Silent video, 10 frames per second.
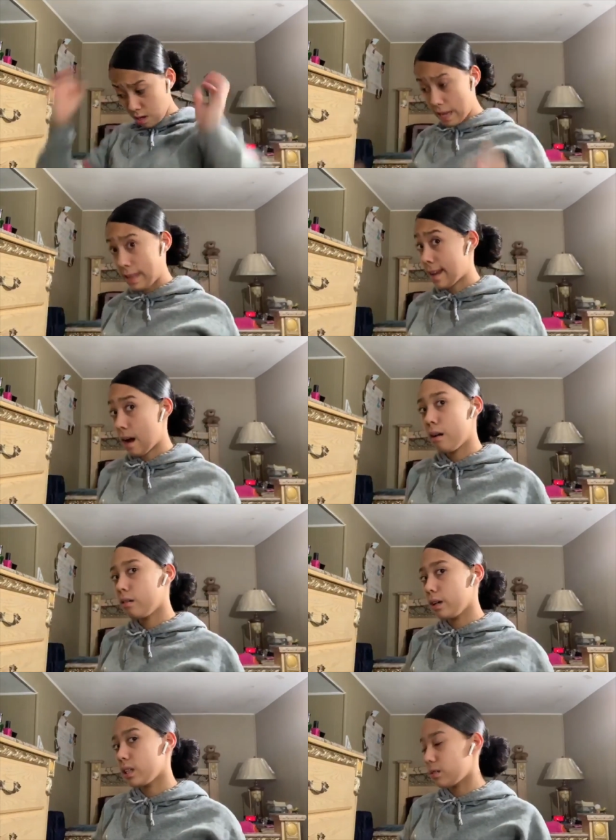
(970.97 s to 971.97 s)
And now
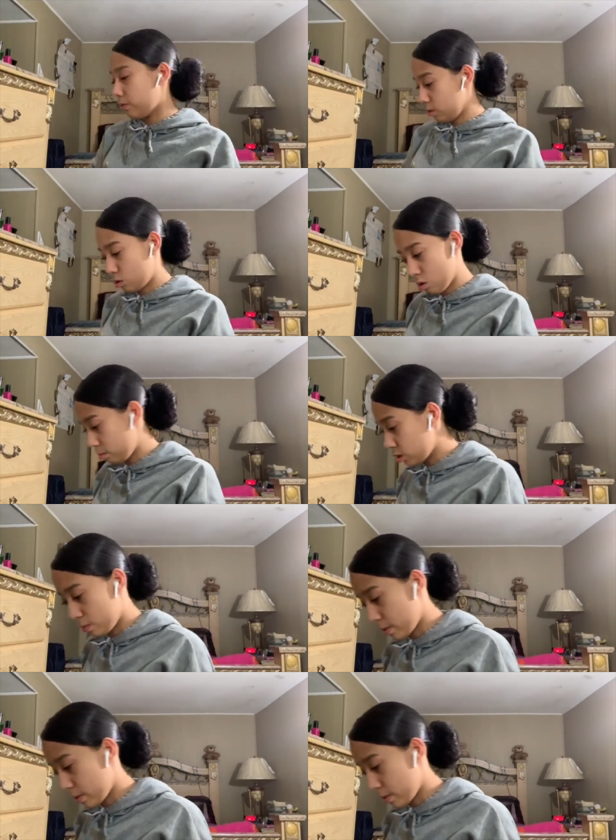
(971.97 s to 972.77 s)
it feels so much